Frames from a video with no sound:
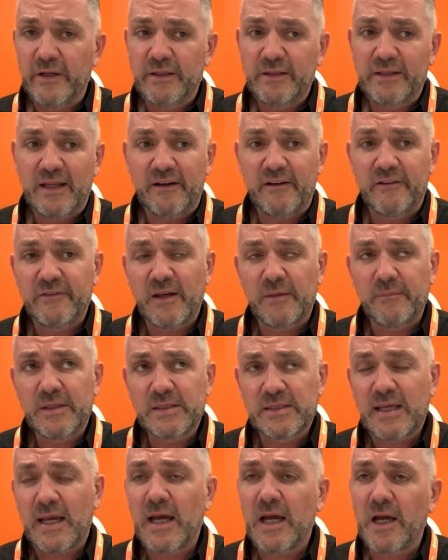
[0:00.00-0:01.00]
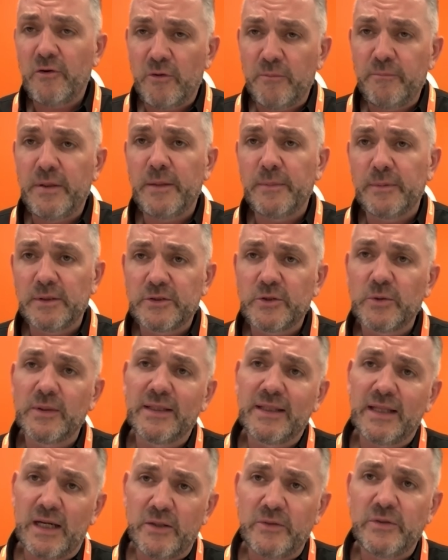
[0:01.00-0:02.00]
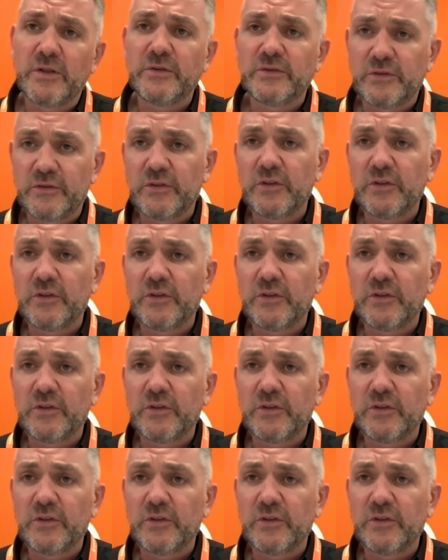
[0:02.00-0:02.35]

And that, if that means hiring people to allow you to